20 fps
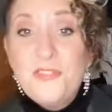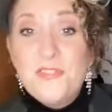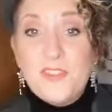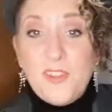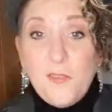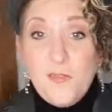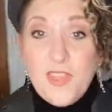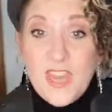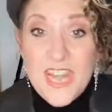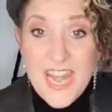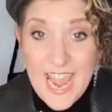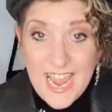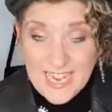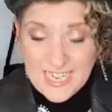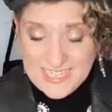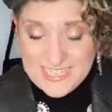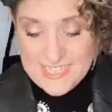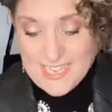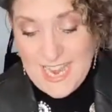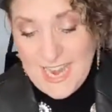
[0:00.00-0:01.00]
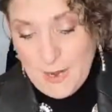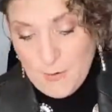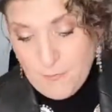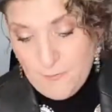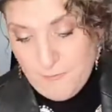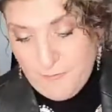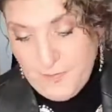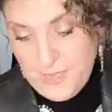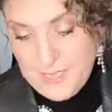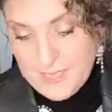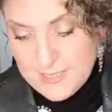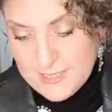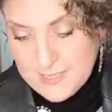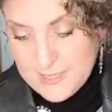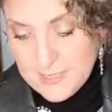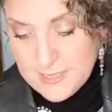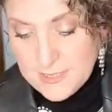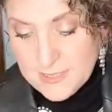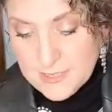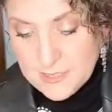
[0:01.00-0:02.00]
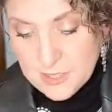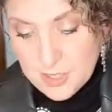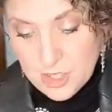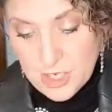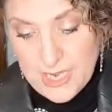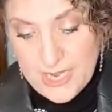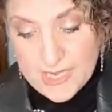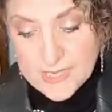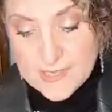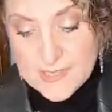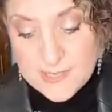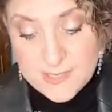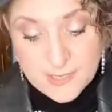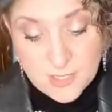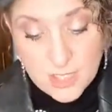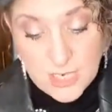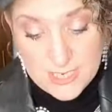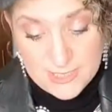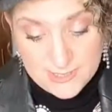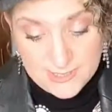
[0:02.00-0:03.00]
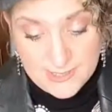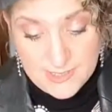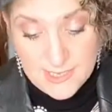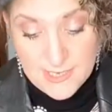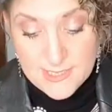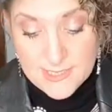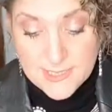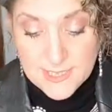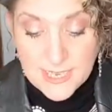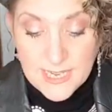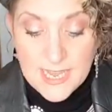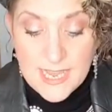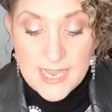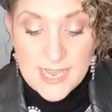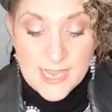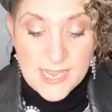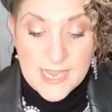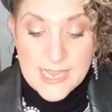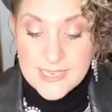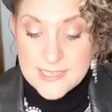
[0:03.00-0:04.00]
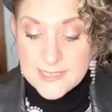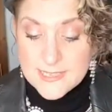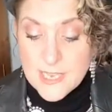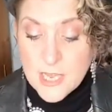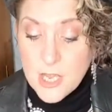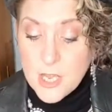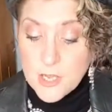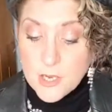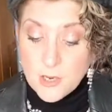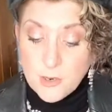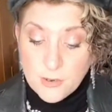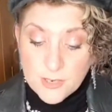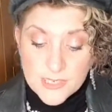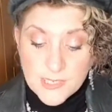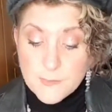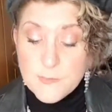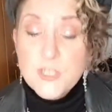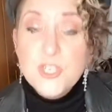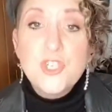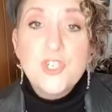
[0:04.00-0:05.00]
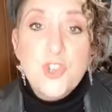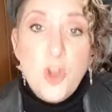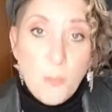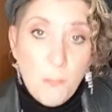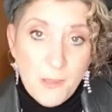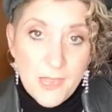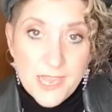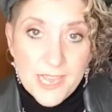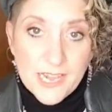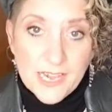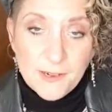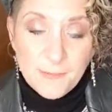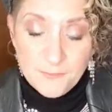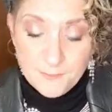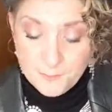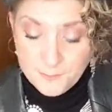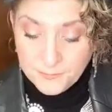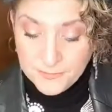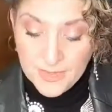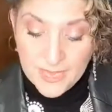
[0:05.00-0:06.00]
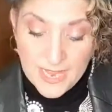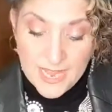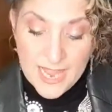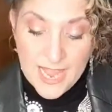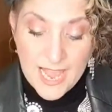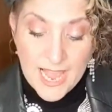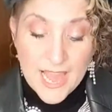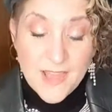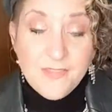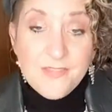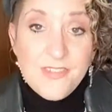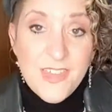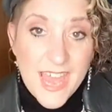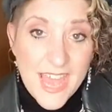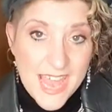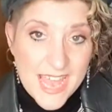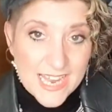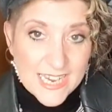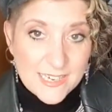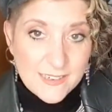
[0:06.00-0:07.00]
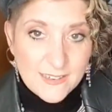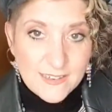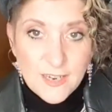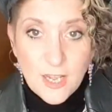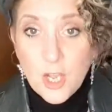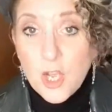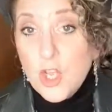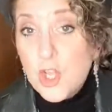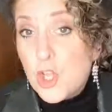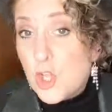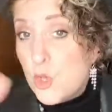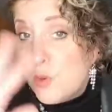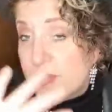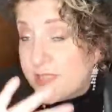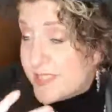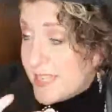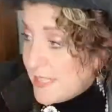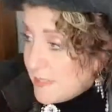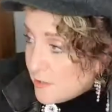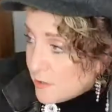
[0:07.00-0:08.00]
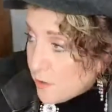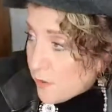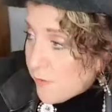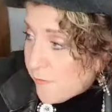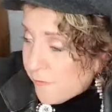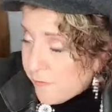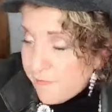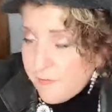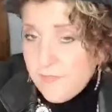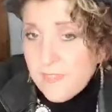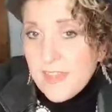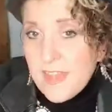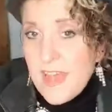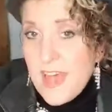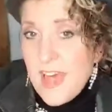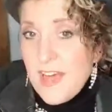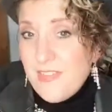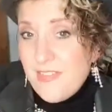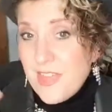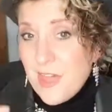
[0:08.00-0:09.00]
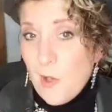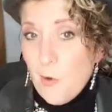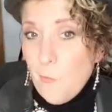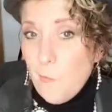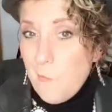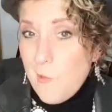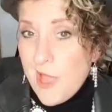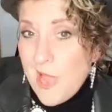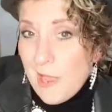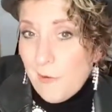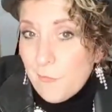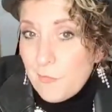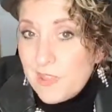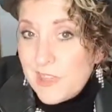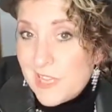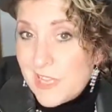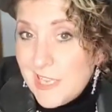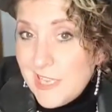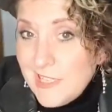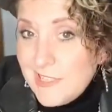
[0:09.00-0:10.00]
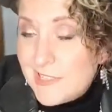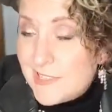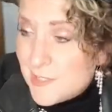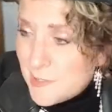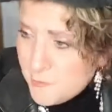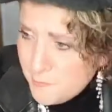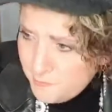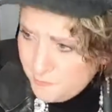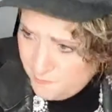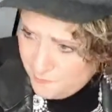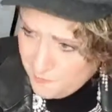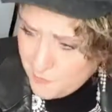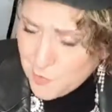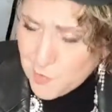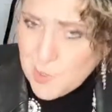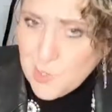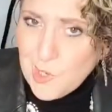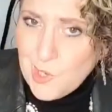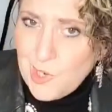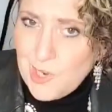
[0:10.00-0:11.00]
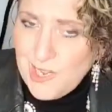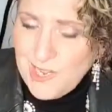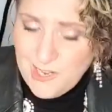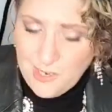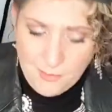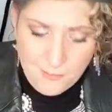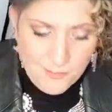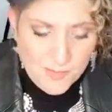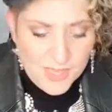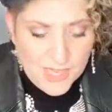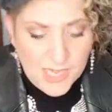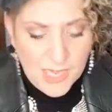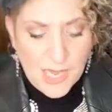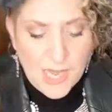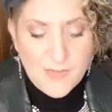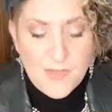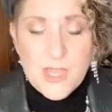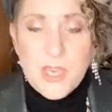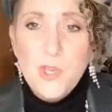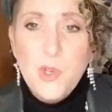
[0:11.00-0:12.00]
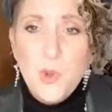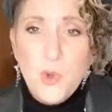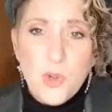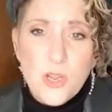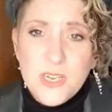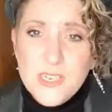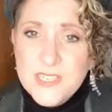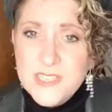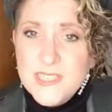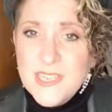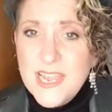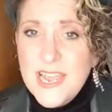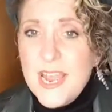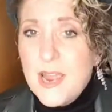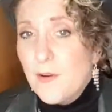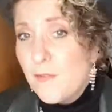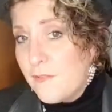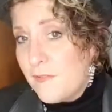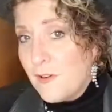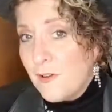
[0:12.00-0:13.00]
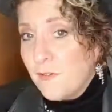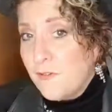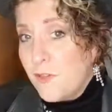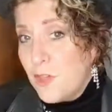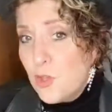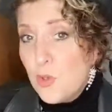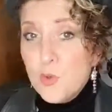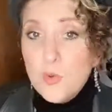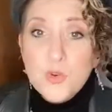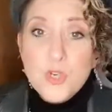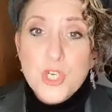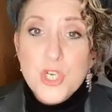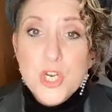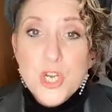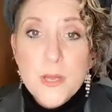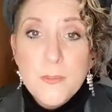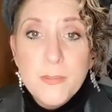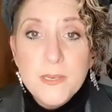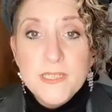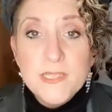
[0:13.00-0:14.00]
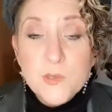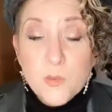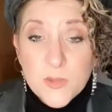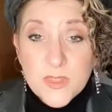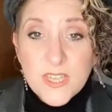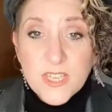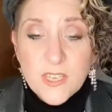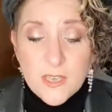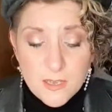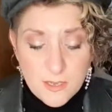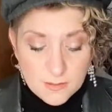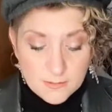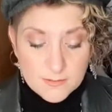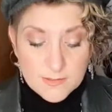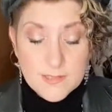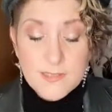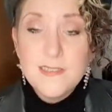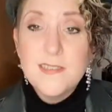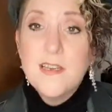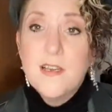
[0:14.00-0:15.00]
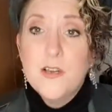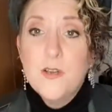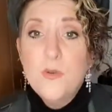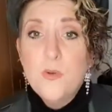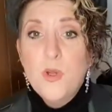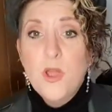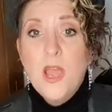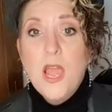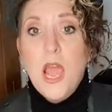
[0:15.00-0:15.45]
So the next outfit that she has suggested is Christmas shopping, and then you send off the old man with the kids, see you later, and then you're going to stay out for a few sherbets with the girls. So